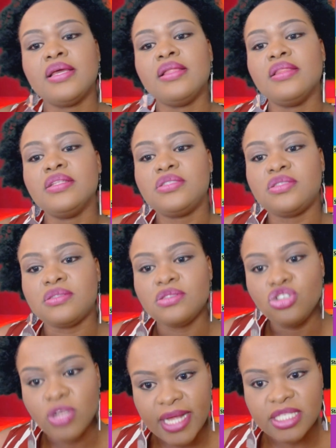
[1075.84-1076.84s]
the
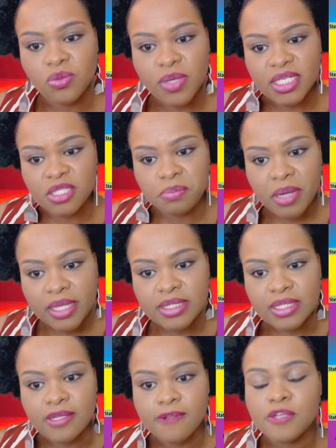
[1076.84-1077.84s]
United Workers' Party.